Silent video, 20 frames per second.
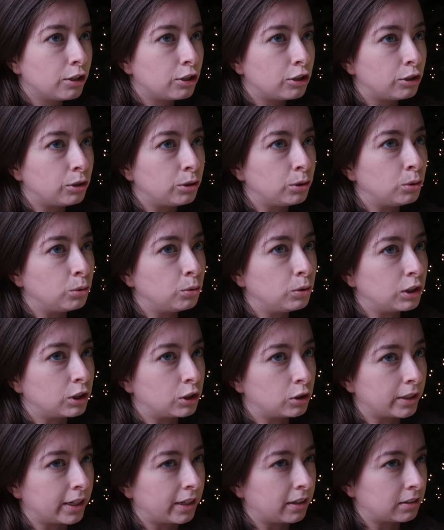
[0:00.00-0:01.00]
to
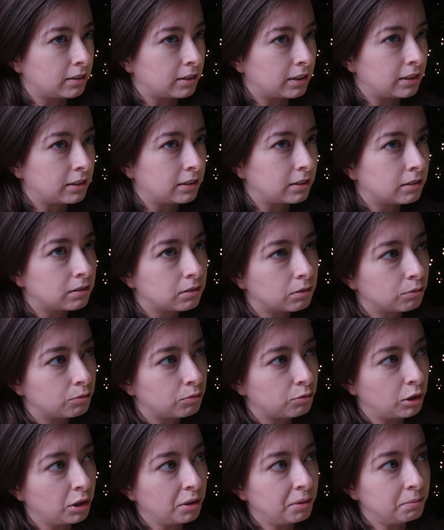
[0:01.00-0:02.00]
distract us
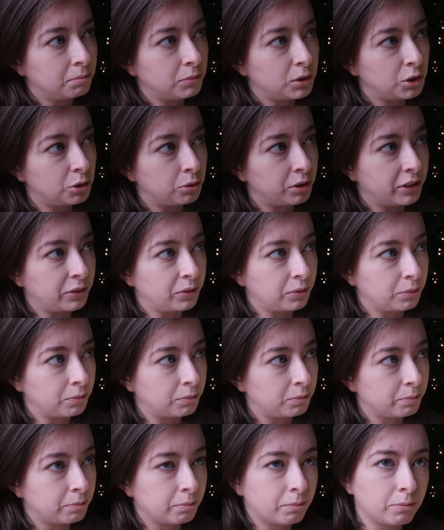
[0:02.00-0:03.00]
from doing
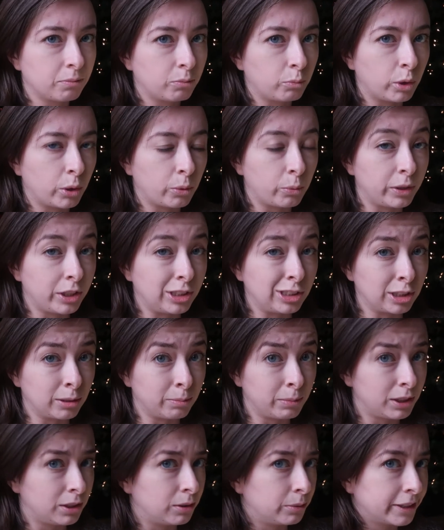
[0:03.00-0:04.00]
what we
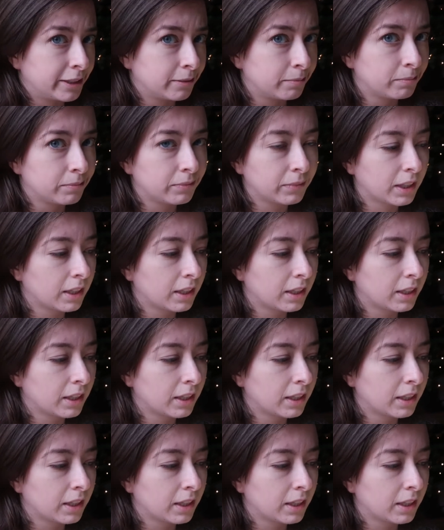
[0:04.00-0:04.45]
should be doing.